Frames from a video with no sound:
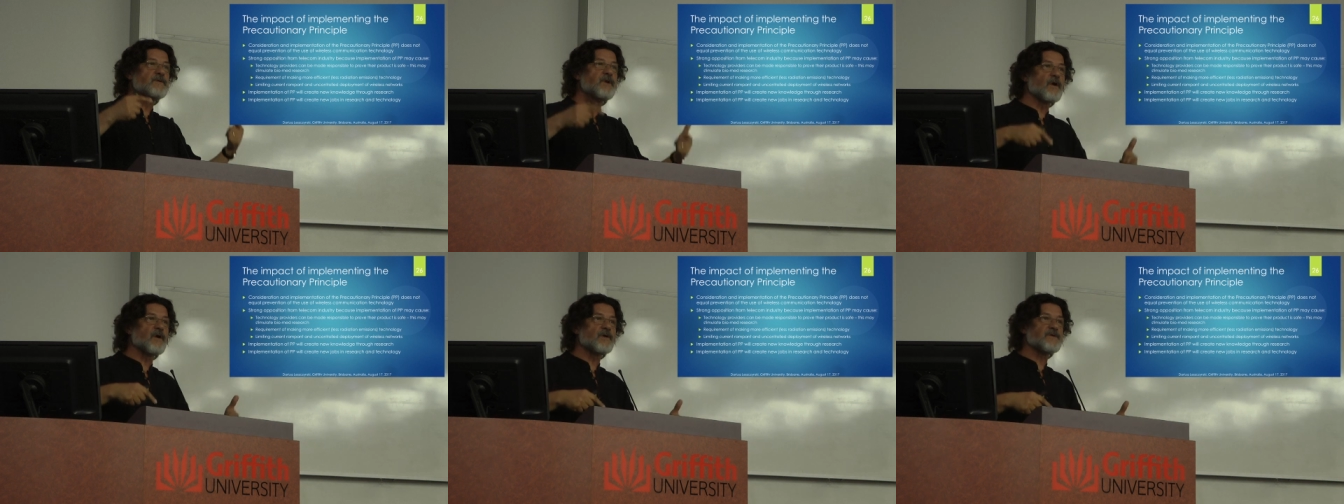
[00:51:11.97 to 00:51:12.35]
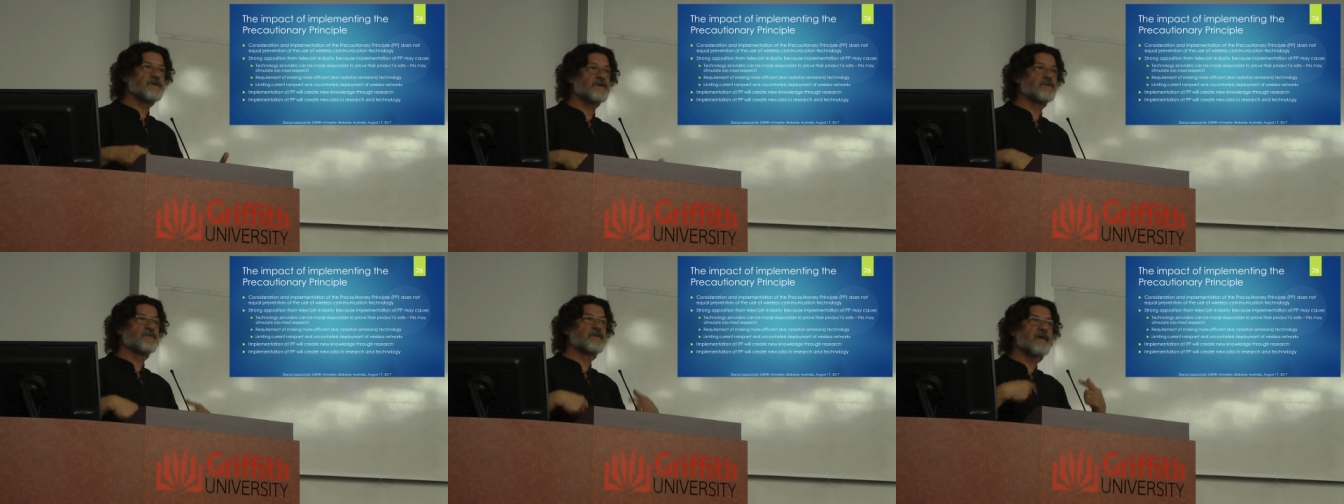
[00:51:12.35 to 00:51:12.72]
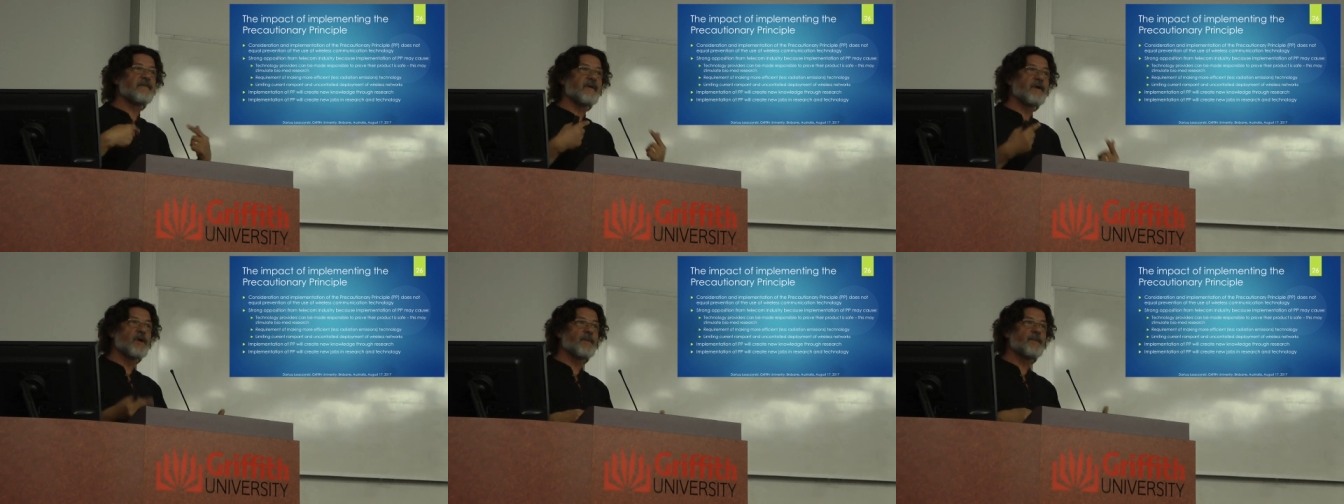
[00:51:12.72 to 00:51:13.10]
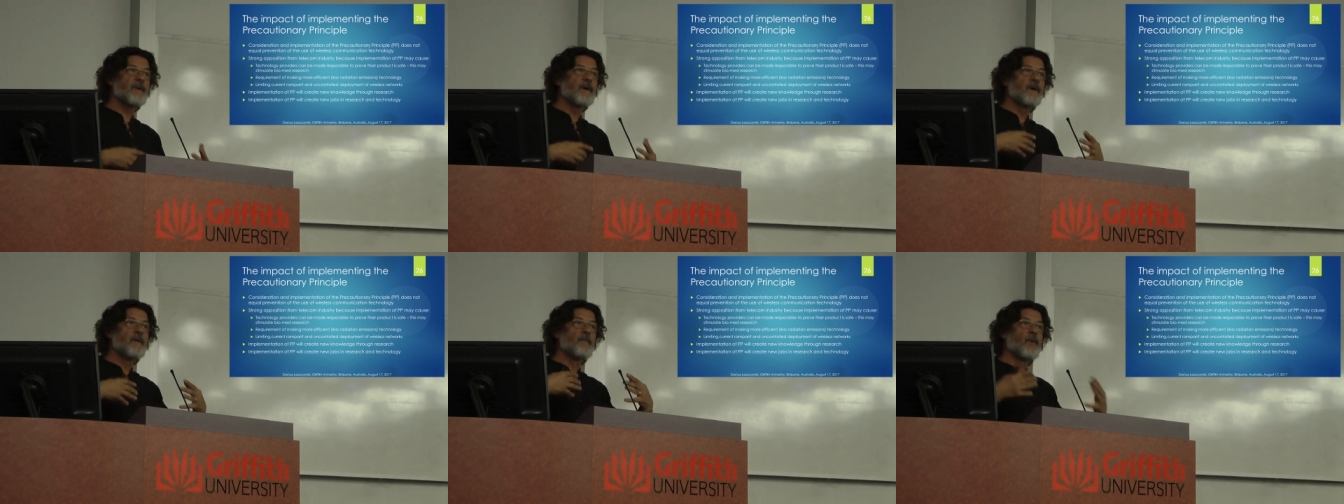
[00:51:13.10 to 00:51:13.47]
technology to
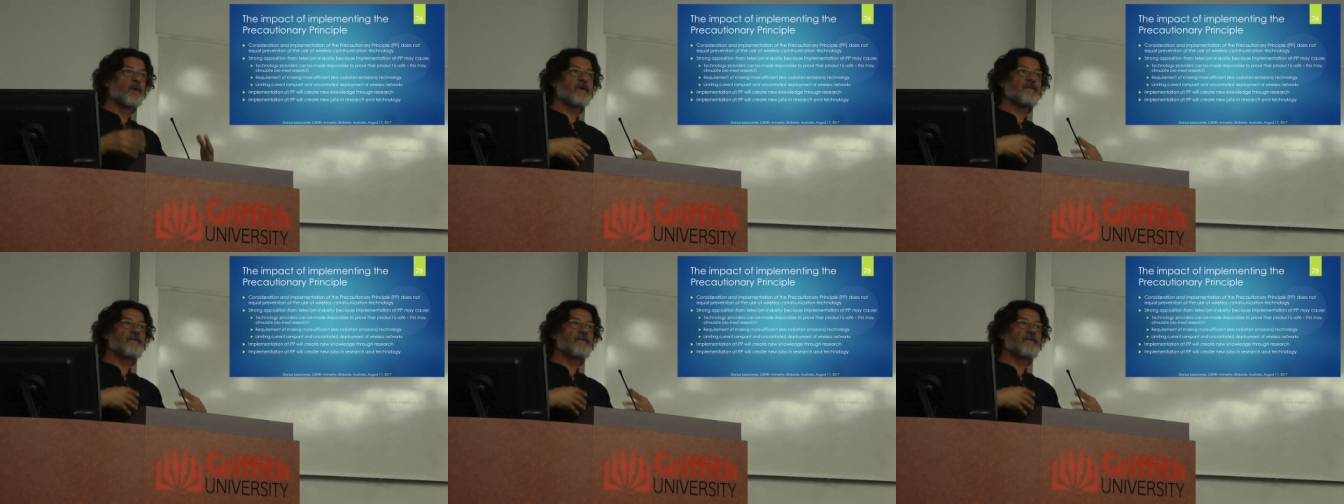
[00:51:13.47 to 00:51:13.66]
develop